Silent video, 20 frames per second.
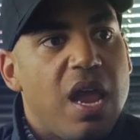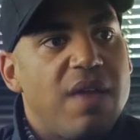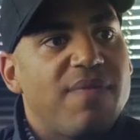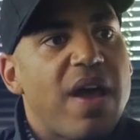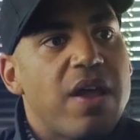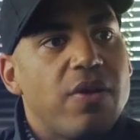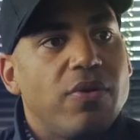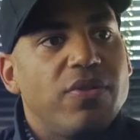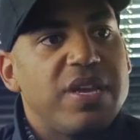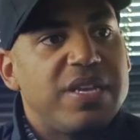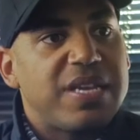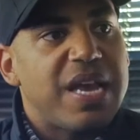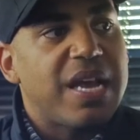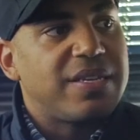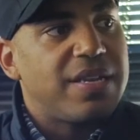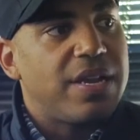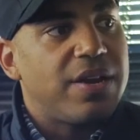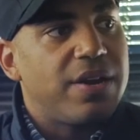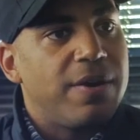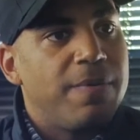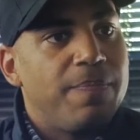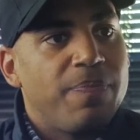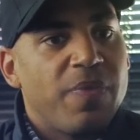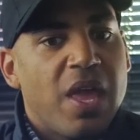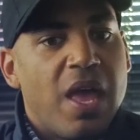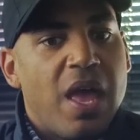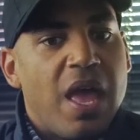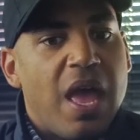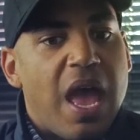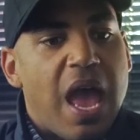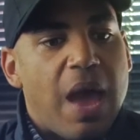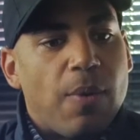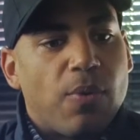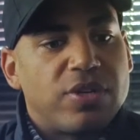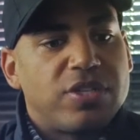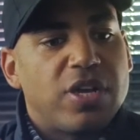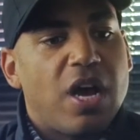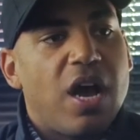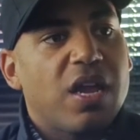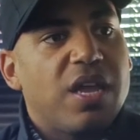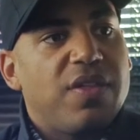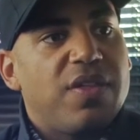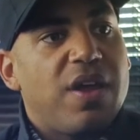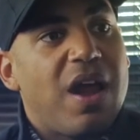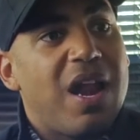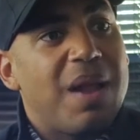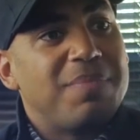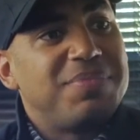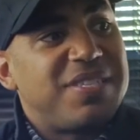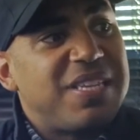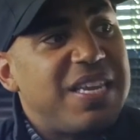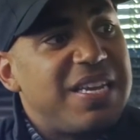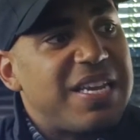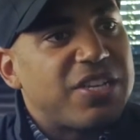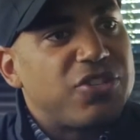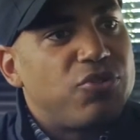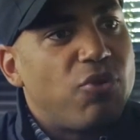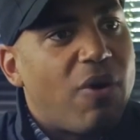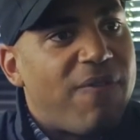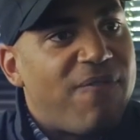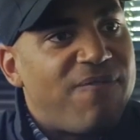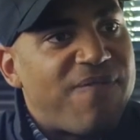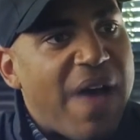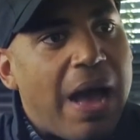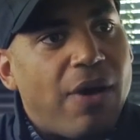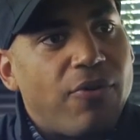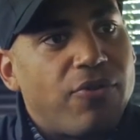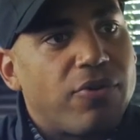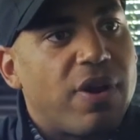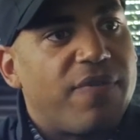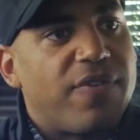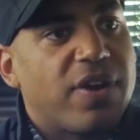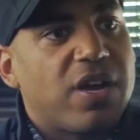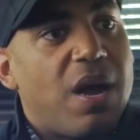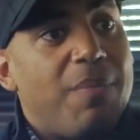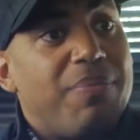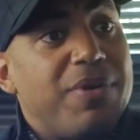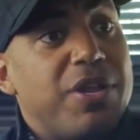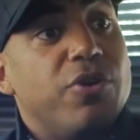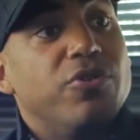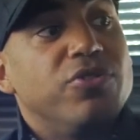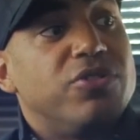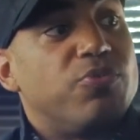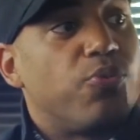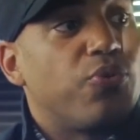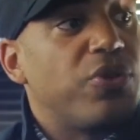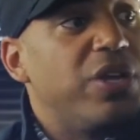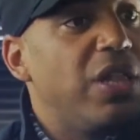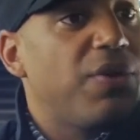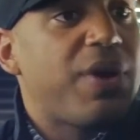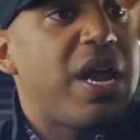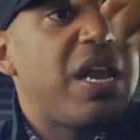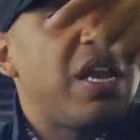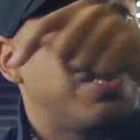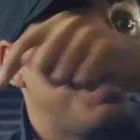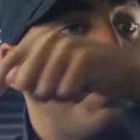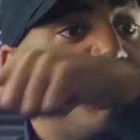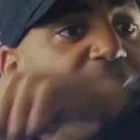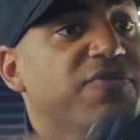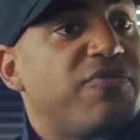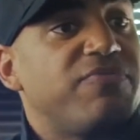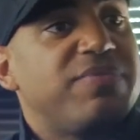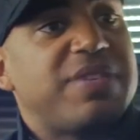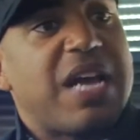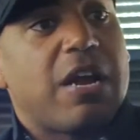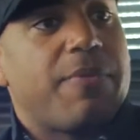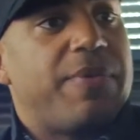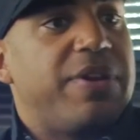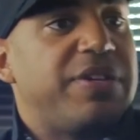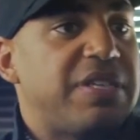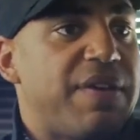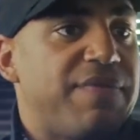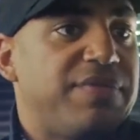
invite-only tech dinner, and we're talking there, and I'm sitting next to a founder of a company who's relocating his business from Sacramento to San